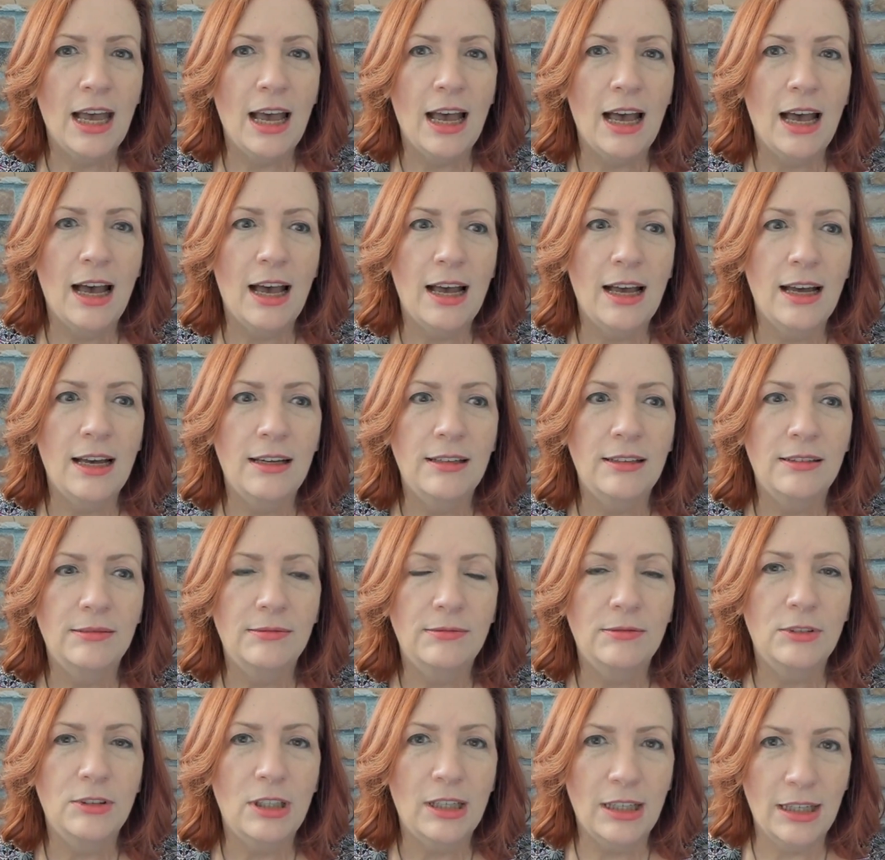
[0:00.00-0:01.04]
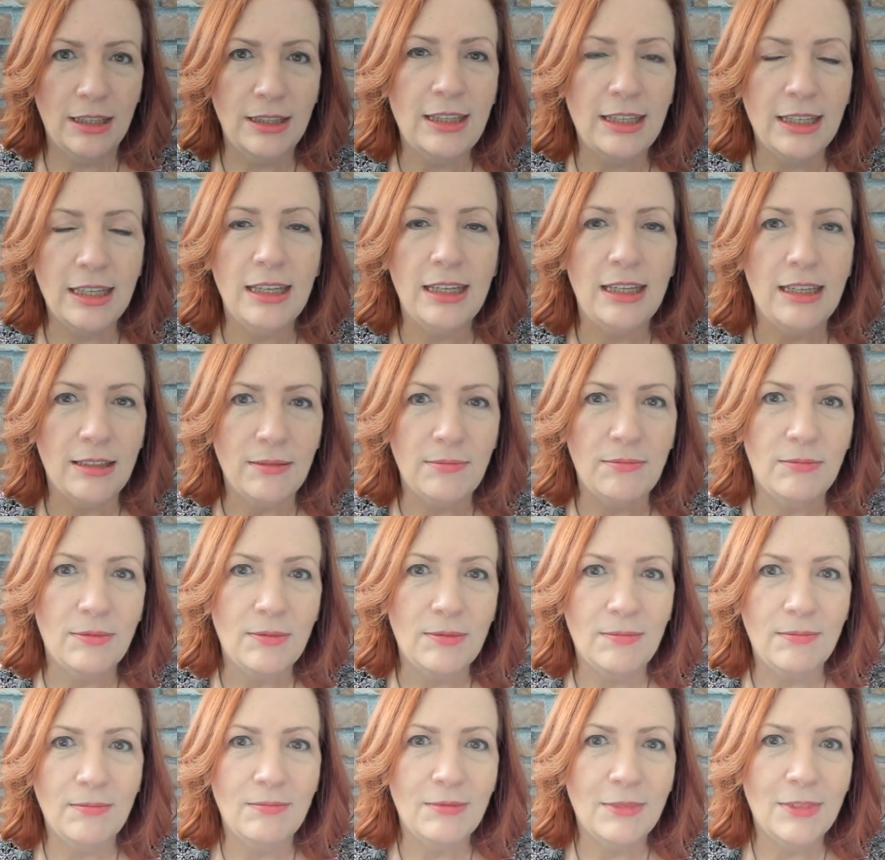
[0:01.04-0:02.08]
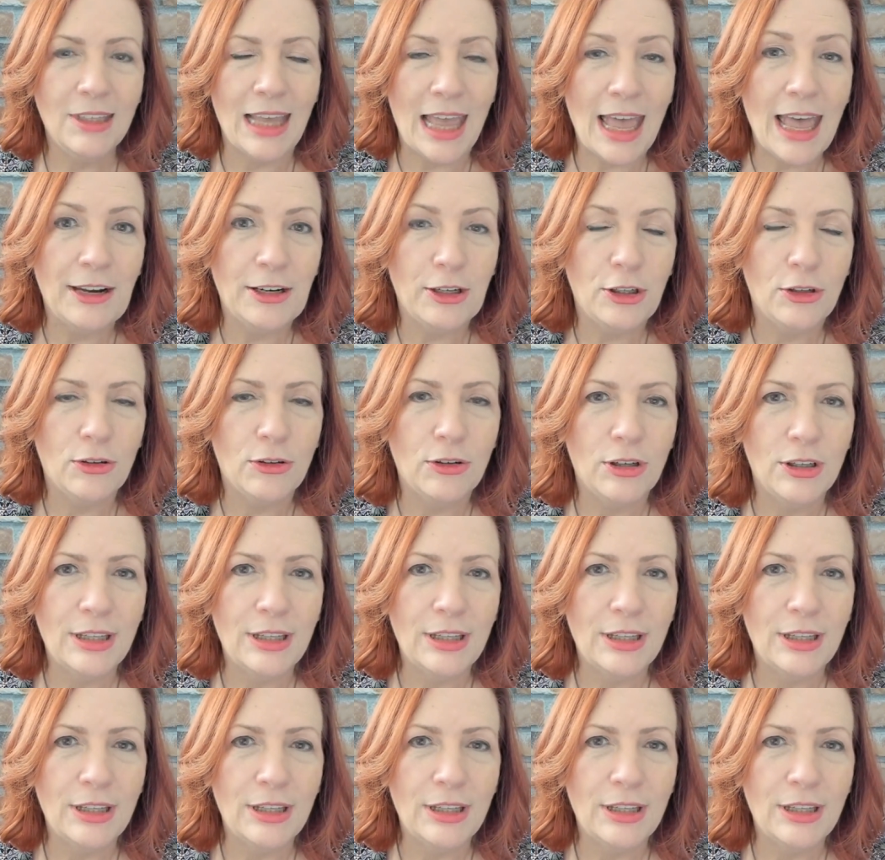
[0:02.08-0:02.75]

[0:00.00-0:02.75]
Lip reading: the editor